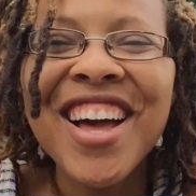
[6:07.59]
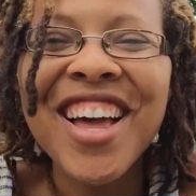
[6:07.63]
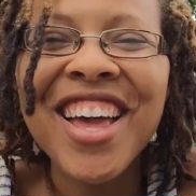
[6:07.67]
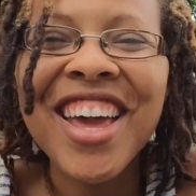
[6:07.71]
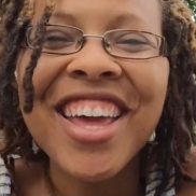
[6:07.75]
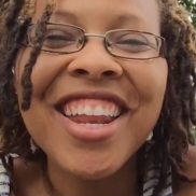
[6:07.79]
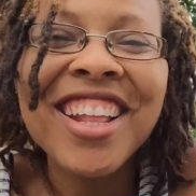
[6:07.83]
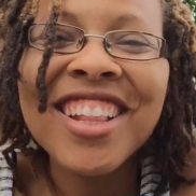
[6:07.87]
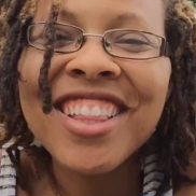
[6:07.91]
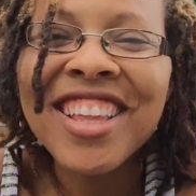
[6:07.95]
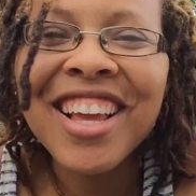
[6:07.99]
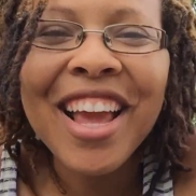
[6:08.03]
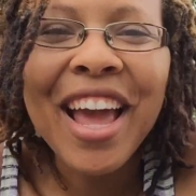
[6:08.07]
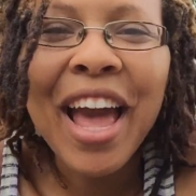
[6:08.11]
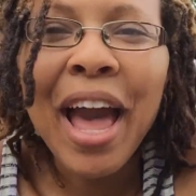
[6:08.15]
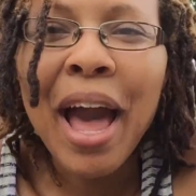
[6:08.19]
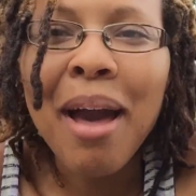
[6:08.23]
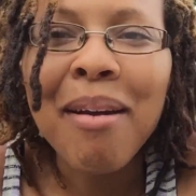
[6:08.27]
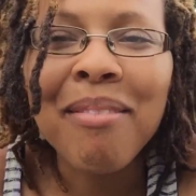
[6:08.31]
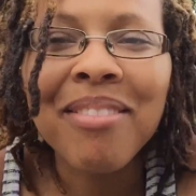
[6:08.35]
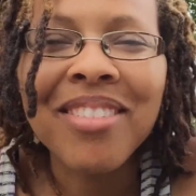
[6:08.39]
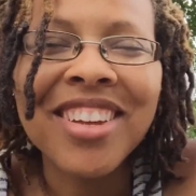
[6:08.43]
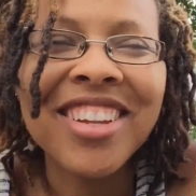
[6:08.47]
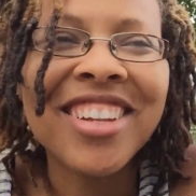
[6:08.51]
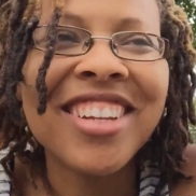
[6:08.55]
Anything can
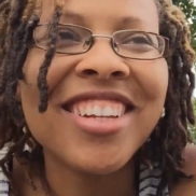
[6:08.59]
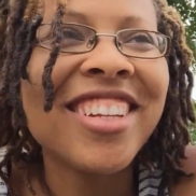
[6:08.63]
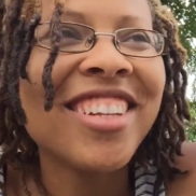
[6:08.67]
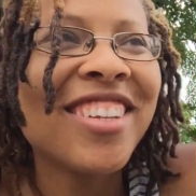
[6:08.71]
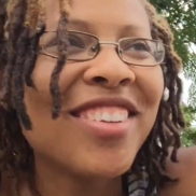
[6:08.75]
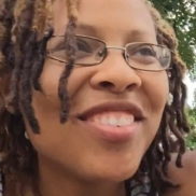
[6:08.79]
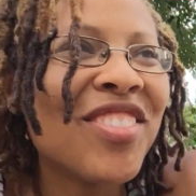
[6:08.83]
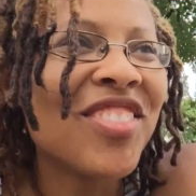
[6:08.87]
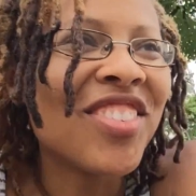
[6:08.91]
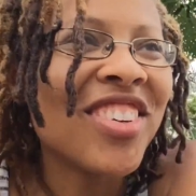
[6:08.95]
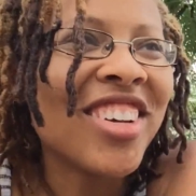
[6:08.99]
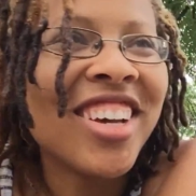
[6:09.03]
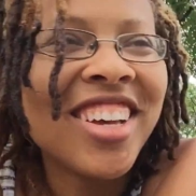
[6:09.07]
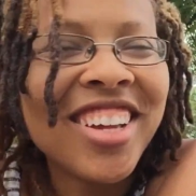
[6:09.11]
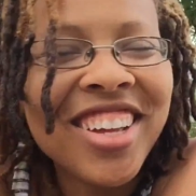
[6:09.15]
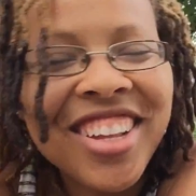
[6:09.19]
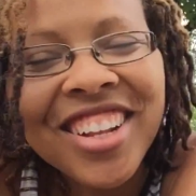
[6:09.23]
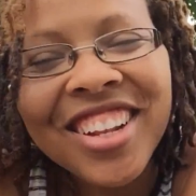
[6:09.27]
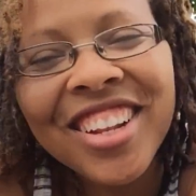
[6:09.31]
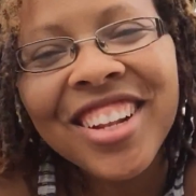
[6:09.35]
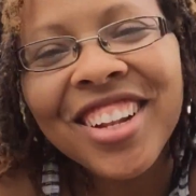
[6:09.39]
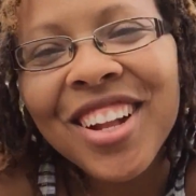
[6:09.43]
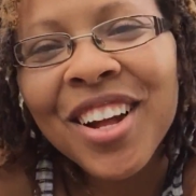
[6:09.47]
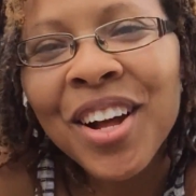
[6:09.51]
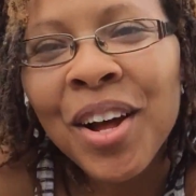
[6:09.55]
happen. But
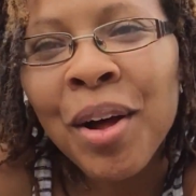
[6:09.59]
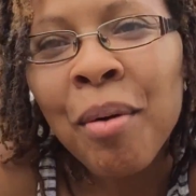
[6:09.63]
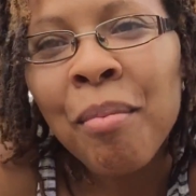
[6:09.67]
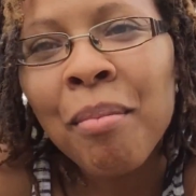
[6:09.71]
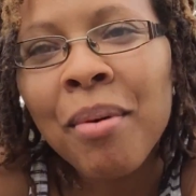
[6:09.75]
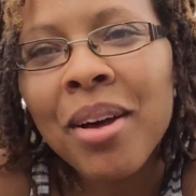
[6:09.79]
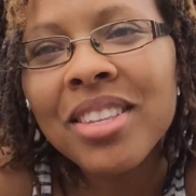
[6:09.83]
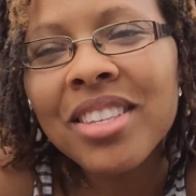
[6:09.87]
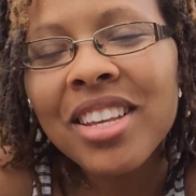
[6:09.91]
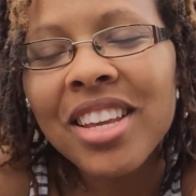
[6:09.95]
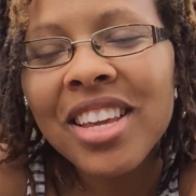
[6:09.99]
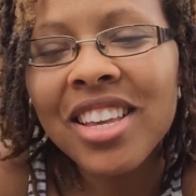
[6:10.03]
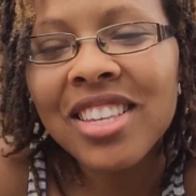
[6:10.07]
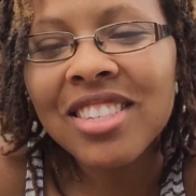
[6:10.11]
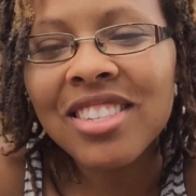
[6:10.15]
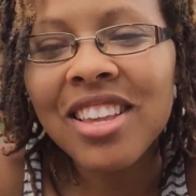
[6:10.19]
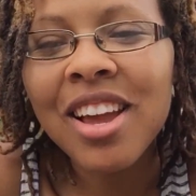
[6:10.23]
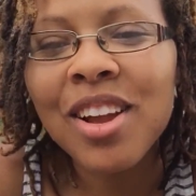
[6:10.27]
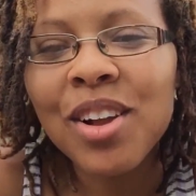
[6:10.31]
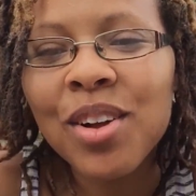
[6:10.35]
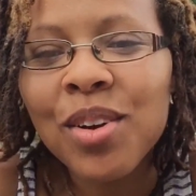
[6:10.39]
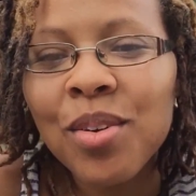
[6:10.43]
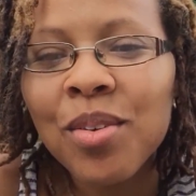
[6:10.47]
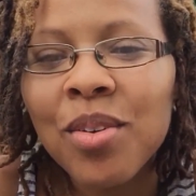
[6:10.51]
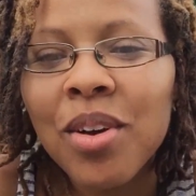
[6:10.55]
my second
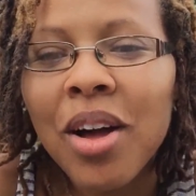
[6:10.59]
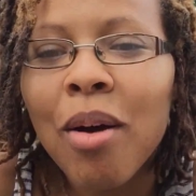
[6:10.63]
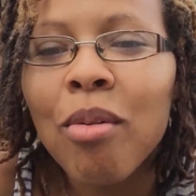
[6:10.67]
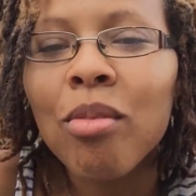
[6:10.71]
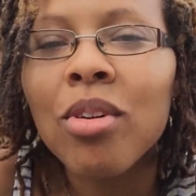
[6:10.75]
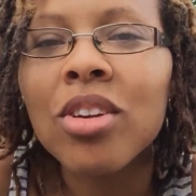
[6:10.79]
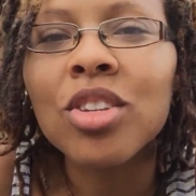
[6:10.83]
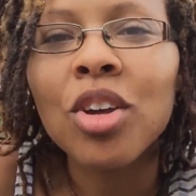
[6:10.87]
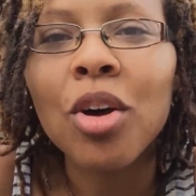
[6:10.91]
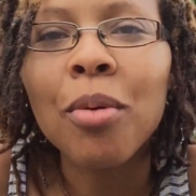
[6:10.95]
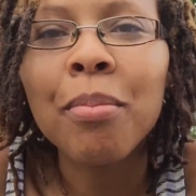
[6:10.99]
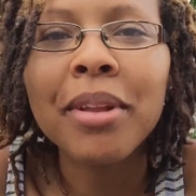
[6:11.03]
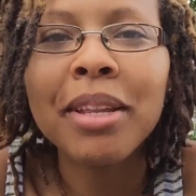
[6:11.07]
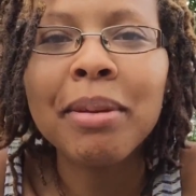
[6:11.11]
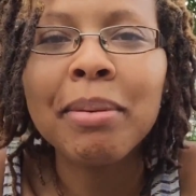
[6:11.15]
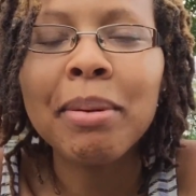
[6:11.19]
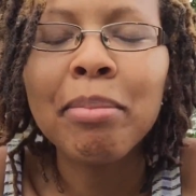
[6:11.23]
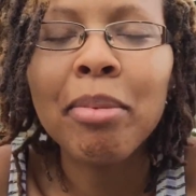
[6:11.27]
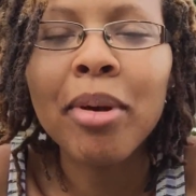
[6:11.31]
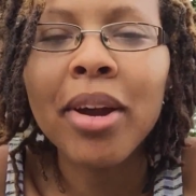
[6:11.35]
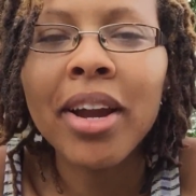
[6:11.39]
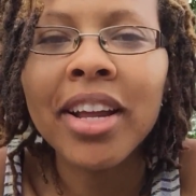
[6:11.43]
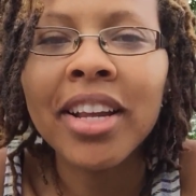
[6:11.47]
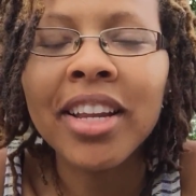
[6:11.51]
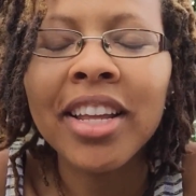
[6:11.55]
cycle, I was hoping to be
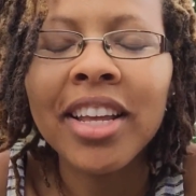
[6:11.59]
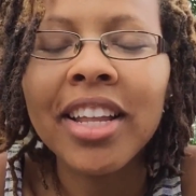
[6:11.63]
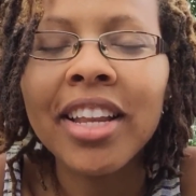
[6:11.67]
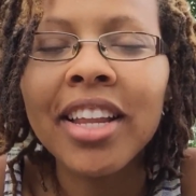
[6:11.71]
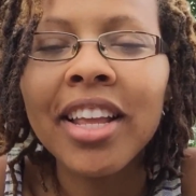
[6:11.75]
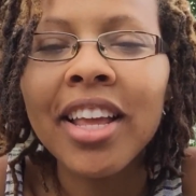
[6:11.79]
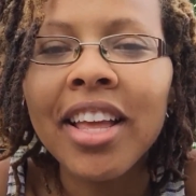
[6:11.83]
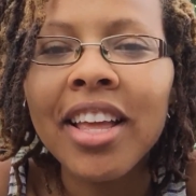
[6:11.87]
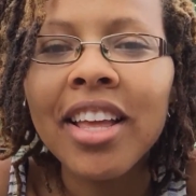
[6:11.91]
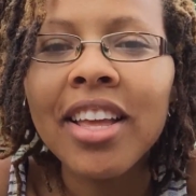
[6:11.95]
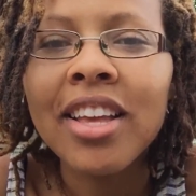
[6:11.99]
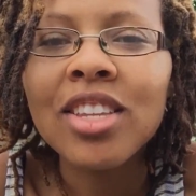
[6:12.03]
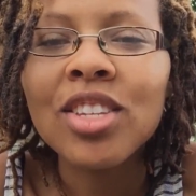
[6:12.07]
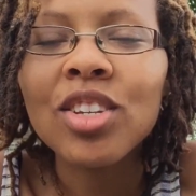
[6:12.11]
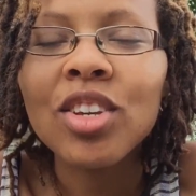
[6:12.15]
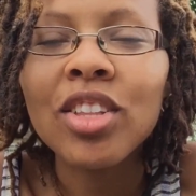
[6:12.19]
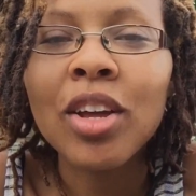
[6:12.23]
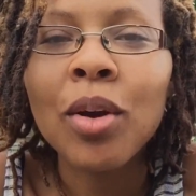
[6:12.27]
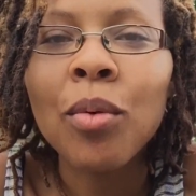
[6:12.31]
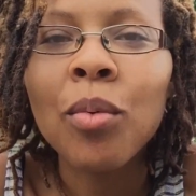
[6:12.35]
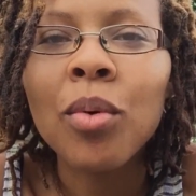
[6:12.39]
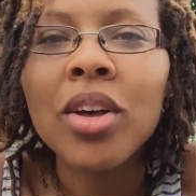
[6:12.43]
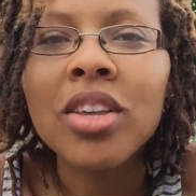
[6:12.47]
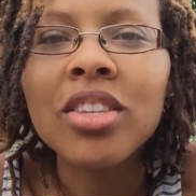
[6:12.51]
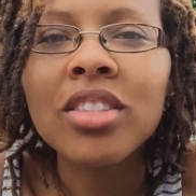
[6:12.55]
pregnant, so
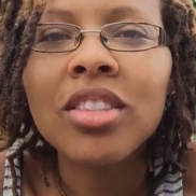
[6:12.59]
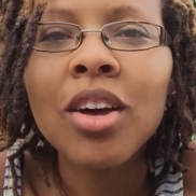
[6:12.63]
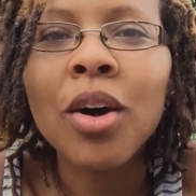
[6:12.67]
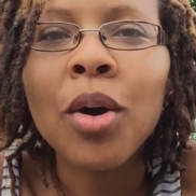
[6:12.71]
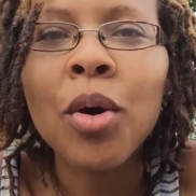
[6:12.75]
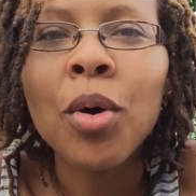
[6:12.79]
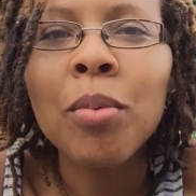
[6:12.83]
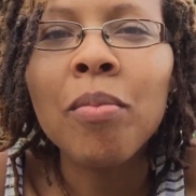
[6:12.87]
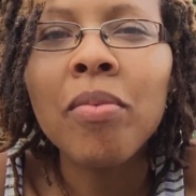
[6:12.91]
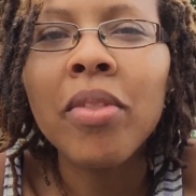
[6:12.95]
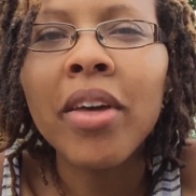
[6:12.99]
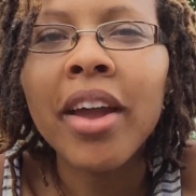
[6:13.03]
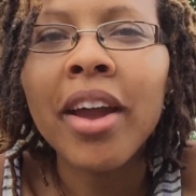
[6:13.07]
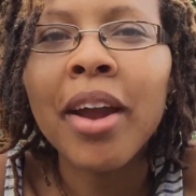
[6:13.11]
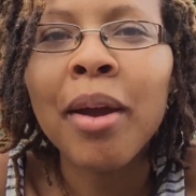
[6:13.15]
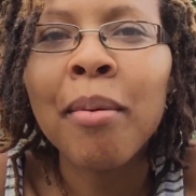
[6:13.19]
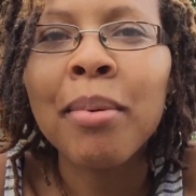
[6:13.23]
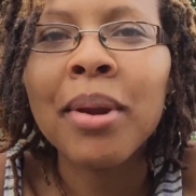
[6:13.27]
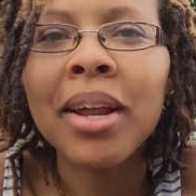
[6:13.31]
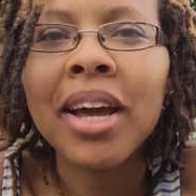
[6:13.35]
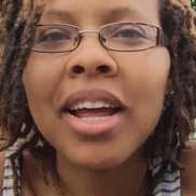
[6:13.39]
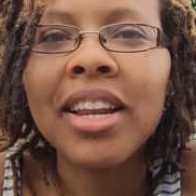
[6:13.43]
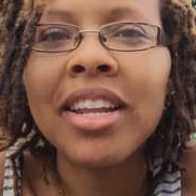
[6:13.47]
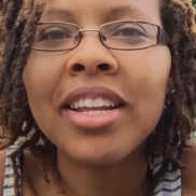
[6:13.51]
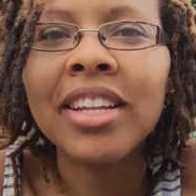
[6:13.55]
there was the hope there,
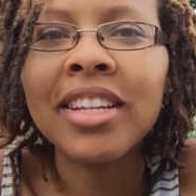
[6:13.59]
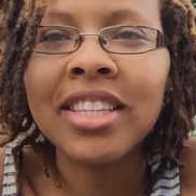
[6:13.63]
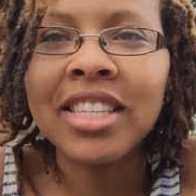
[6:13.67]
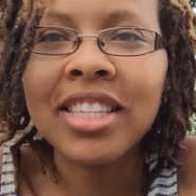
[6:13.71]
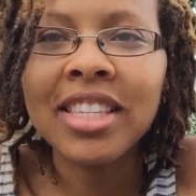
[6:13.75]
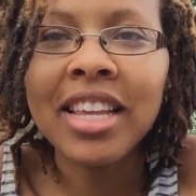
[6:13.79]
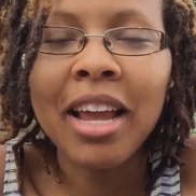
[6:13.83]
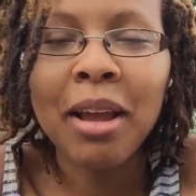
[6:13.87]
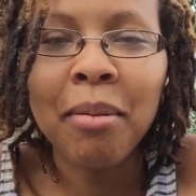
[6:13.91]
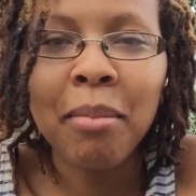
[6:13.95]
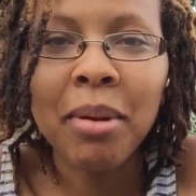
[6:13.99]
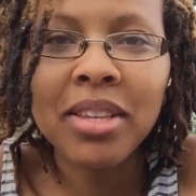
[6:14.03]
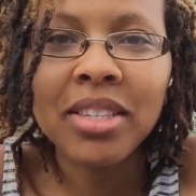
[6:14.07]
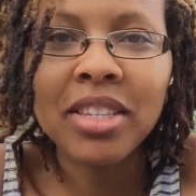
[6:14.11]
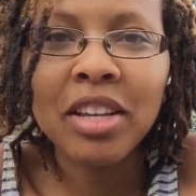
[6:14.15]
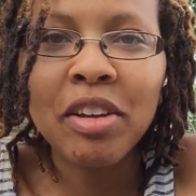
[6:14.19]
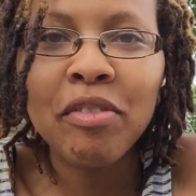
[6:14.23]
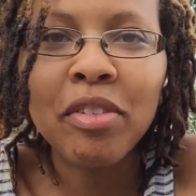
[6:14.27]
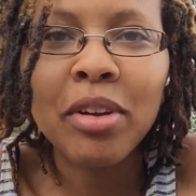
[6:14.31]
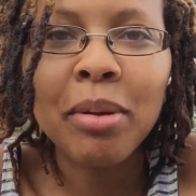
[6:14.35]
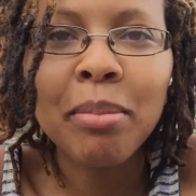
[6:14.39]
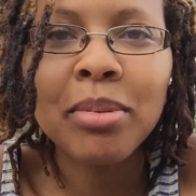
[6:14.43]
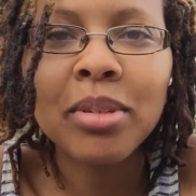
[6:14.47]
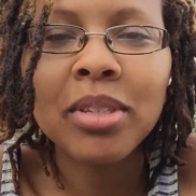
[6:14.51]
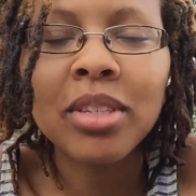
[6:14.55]
but I didn't psych
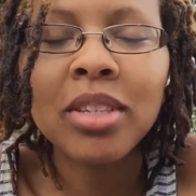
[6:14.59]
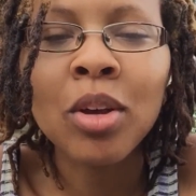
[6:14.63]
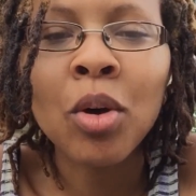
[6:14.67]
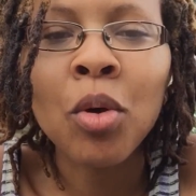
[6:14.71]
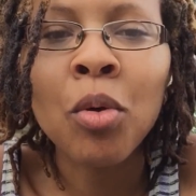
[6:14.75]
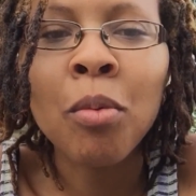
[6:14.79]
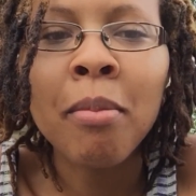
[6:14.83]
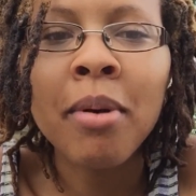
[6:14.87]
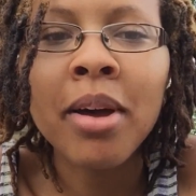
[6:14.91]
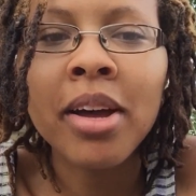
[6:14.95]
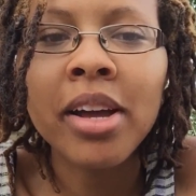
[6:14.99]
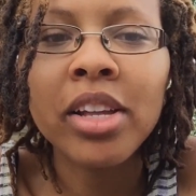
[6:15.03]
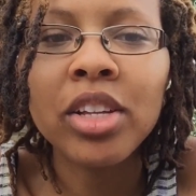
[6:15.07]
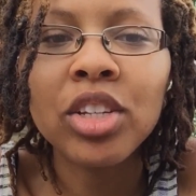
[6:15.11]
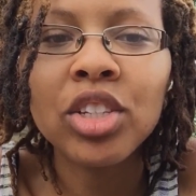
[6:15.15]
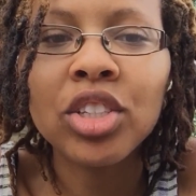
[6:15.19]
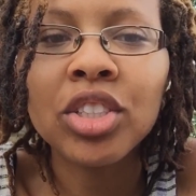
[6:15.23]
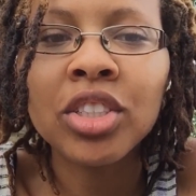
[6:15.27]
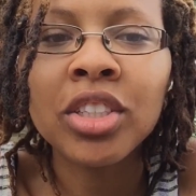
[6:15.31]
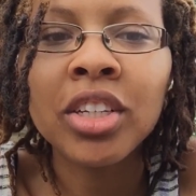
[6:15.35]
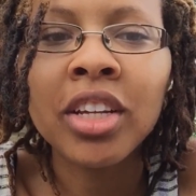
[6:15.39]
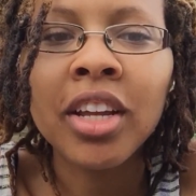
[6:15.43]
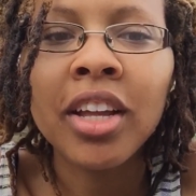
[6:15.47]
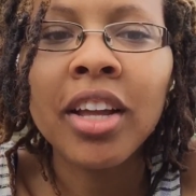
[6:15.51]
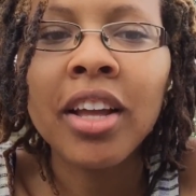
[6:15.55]
myself up so much.